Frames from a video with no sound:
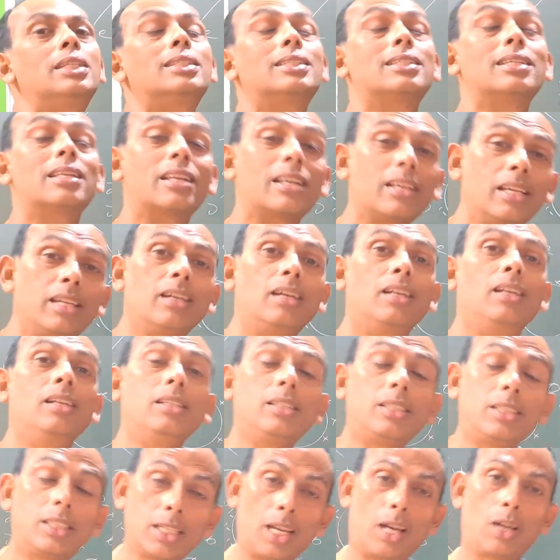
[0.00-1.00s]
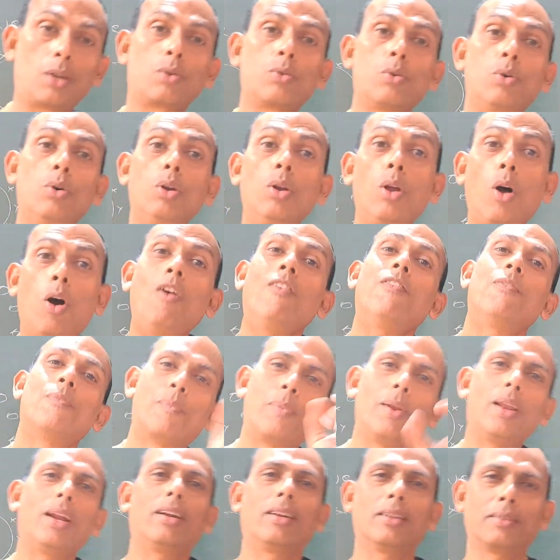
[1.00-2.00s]
is real charcoal
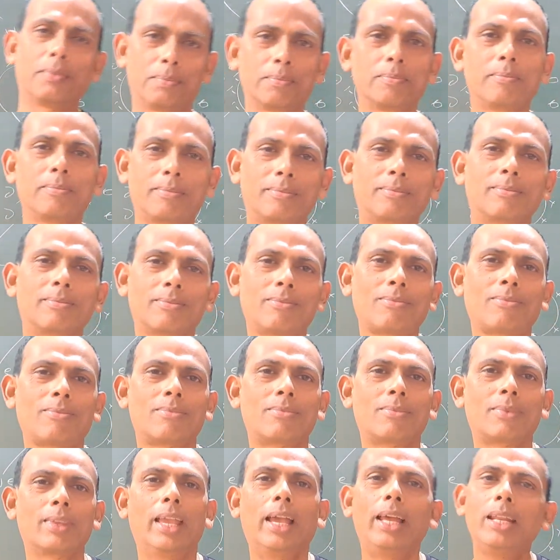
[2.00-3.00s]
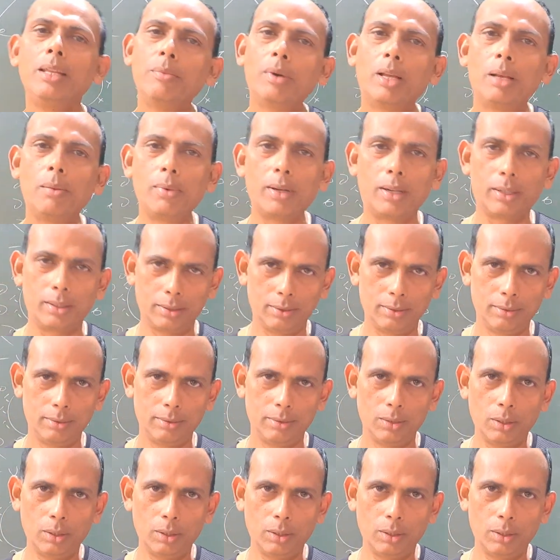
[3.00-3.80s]
of blood, animal blood.